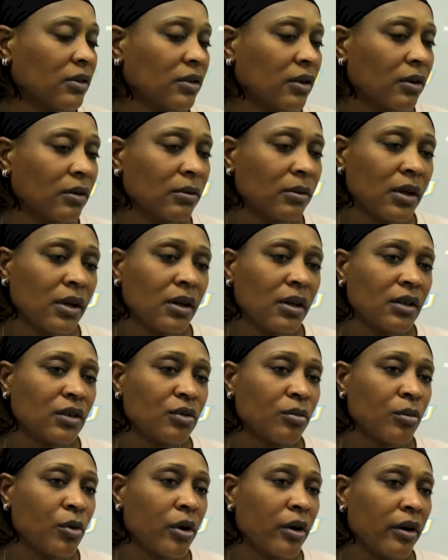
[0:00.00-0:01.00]
So
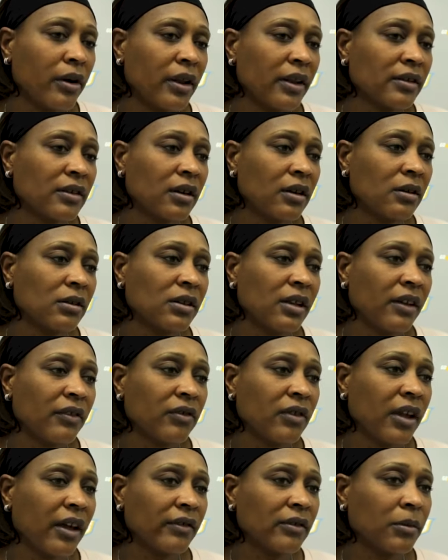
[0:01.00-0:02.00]
tomorrow, that's going to
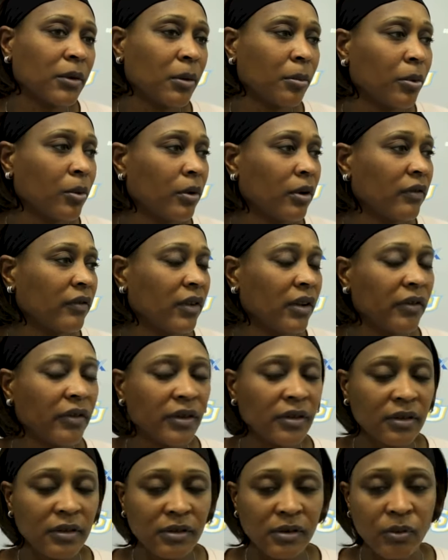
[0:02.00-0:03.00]
definitely have to be a point of emphasis.